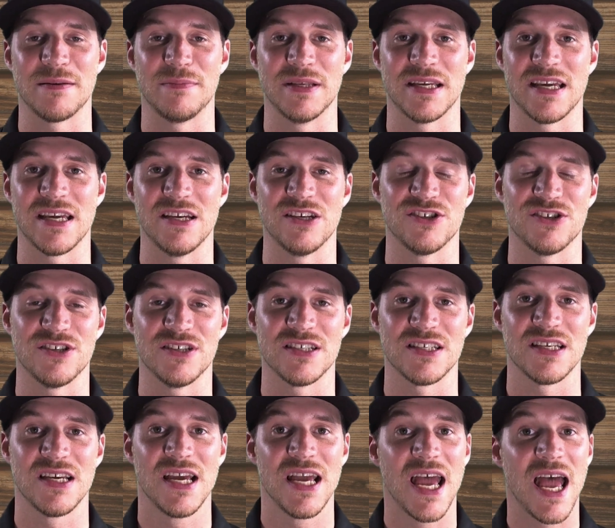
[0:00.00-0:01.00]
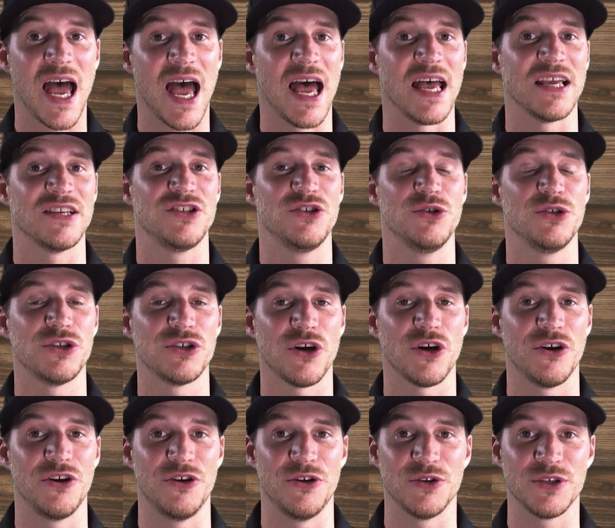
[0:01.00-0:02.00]
applications as you
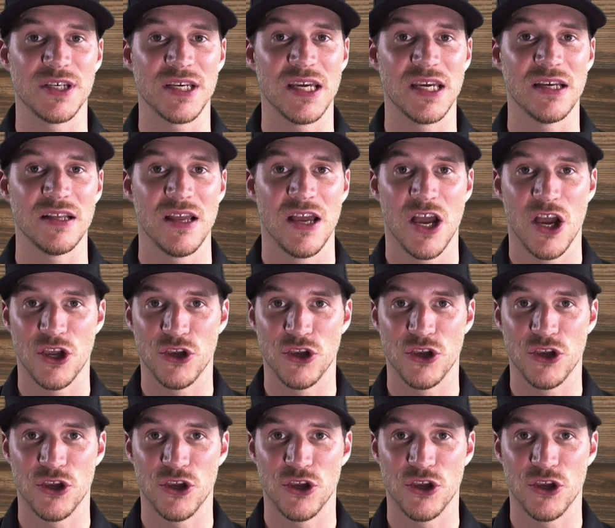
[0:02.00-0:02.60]
start using it,